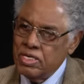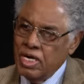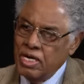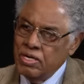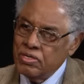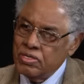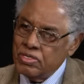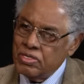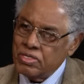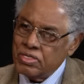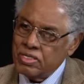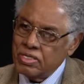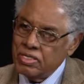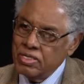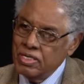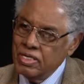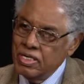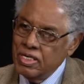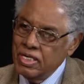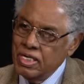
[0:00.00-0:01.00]
results.
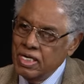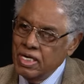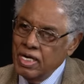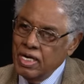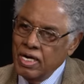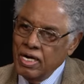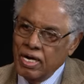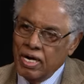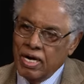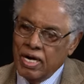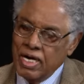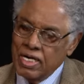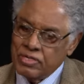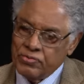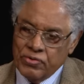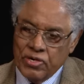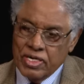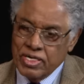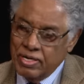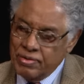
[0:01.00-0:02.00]
Uh,
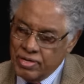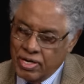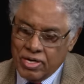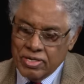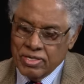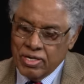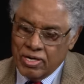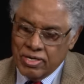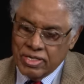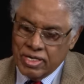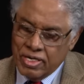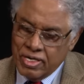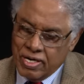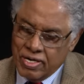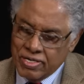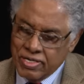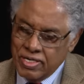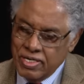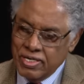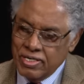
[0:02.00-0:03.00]
as, uh, on, the, on, the,
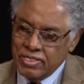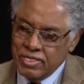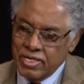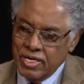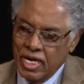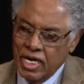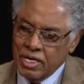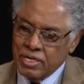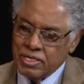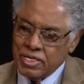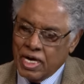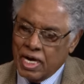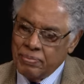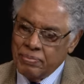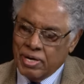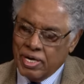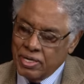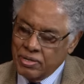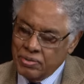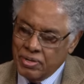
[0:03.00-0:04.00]
on the genetic
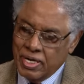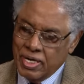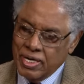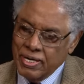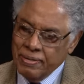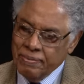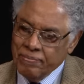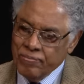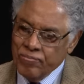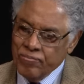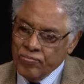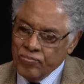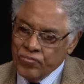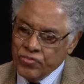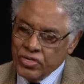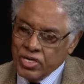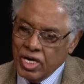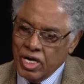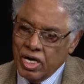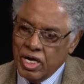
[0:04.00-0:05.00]
side, by the way, mm
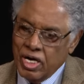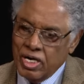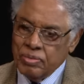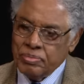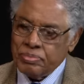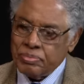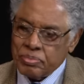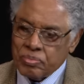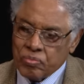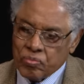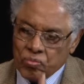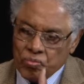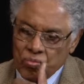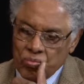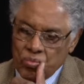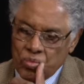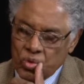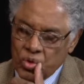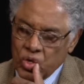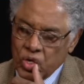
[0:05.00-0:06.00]
-hmm. uh,
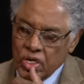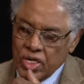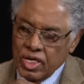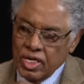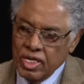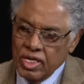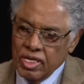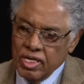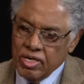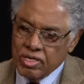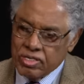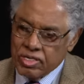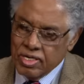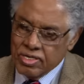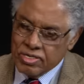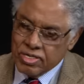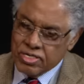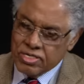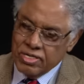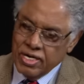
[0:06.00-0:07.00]
there's,
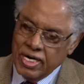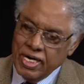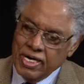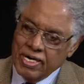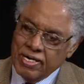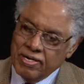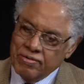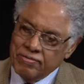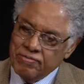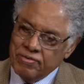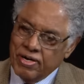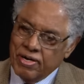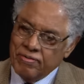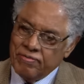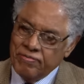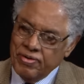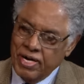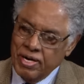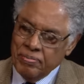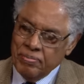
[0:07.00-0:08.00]
there's, a study of
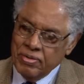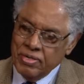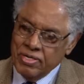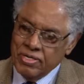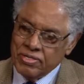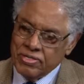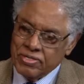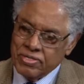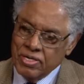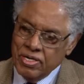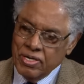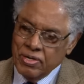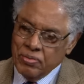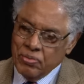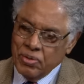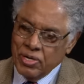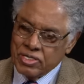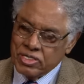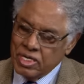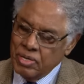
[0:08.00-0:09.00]
uh, families
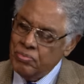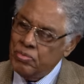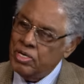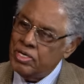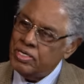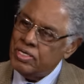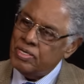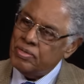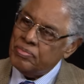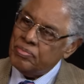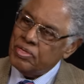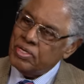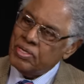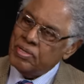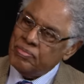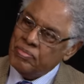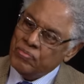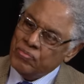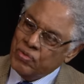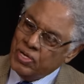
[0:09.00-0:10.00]
where someone,
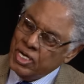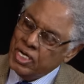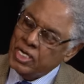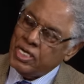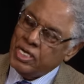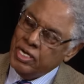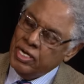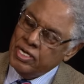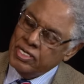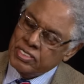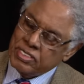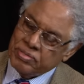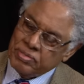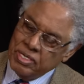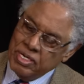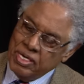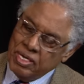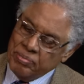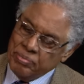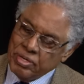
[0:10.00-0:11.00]
one of the
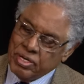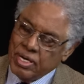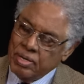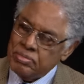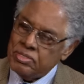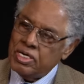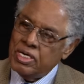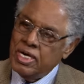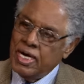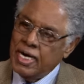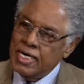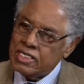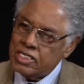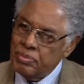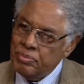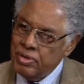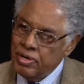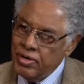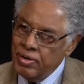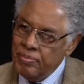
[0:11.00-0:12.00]
kids, becomes a
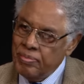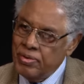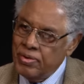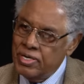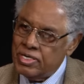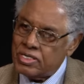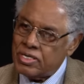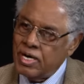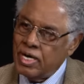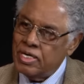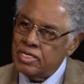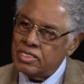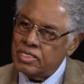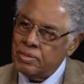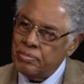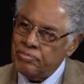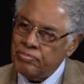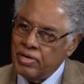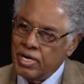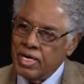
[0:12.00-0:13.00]
National Merit, Merit
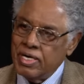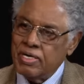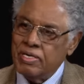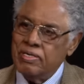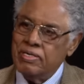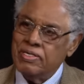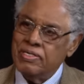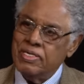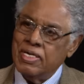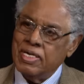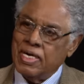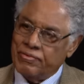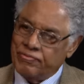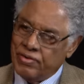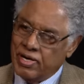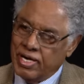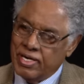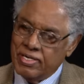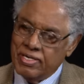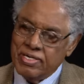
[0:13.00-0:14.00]
Scholarship final, uh,
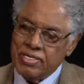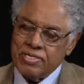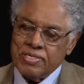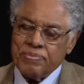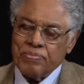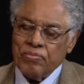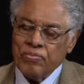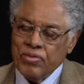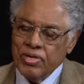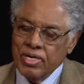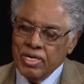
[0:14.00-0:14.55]
finalist.